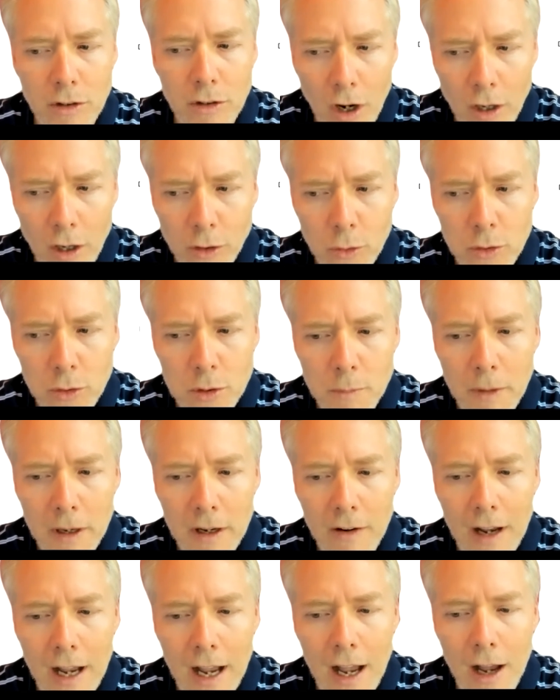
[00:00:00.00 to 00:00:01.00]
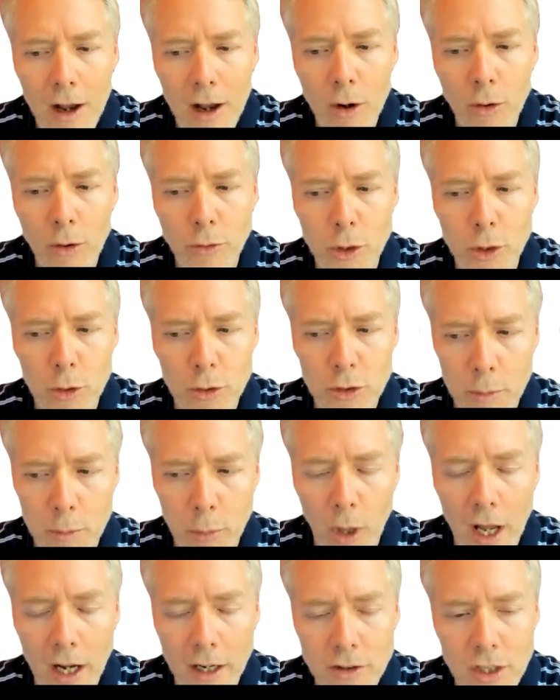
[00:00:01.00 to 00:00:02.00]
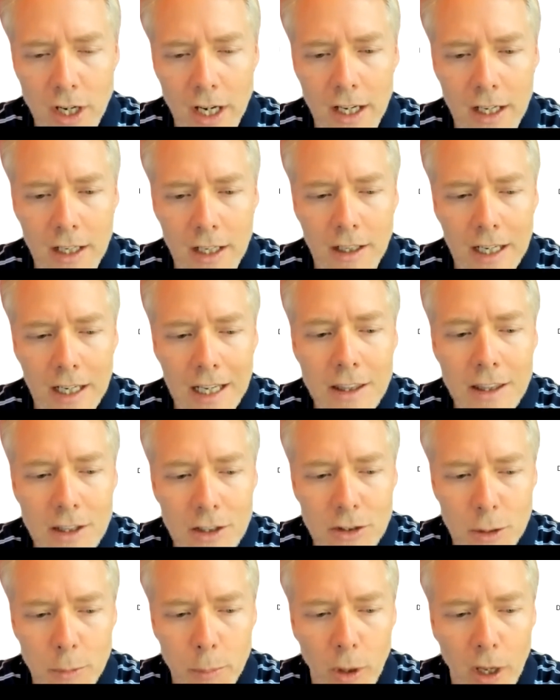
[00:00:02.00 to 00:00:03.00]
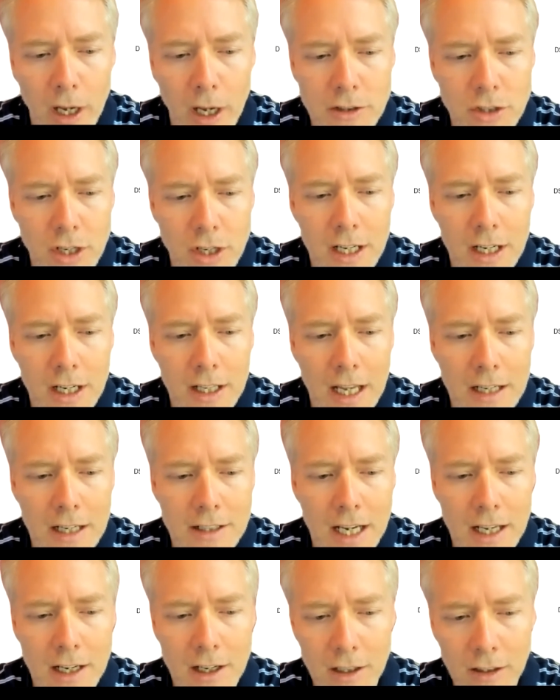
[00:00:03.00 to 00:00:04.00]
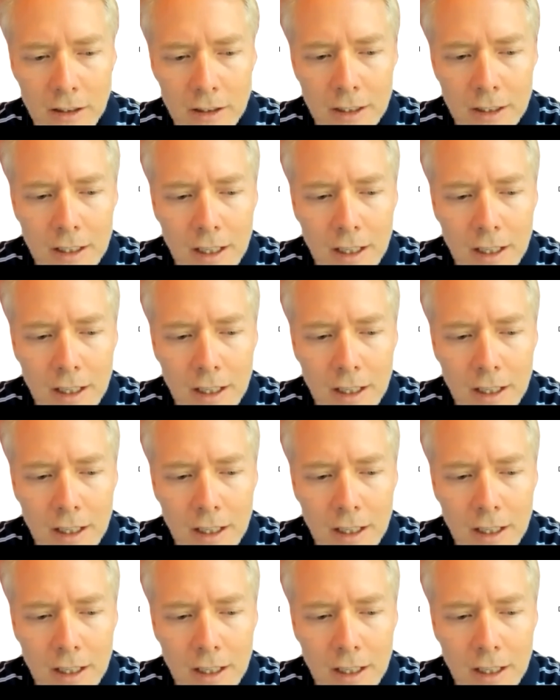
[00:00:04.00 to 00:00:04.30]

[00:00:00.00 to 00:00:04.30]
Talk to us about how using blockchain in the supply chain and that data,